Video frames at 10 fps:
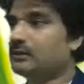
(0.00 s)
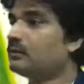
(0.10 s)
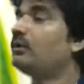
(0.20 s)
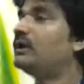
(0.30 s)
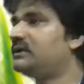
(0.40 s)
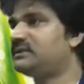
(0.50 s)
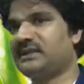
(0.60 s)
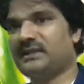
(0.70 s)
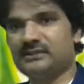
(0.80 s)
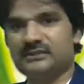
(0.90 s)
Go and
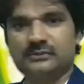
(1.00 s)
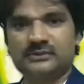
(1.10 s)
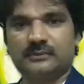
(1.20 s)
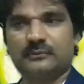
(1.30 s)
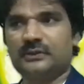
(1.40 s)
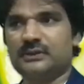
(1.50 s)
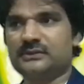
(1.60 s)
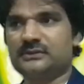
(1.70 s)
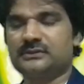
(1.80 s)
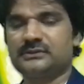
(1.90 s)
say this to someone
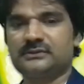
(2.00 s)
else.